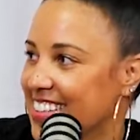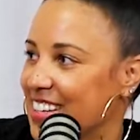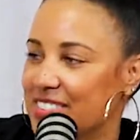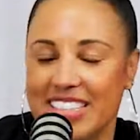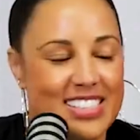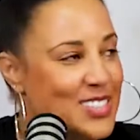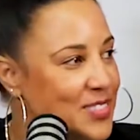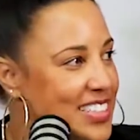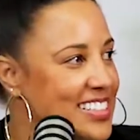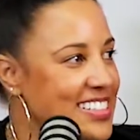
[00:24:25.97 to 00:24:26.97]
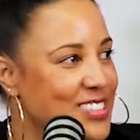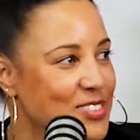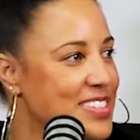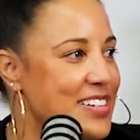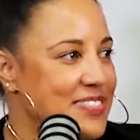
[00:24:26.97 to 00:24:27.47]
I feel like someone needs to do
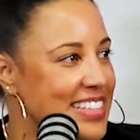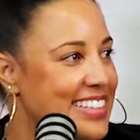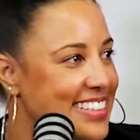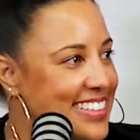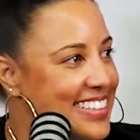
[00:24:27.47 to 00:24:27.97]
something.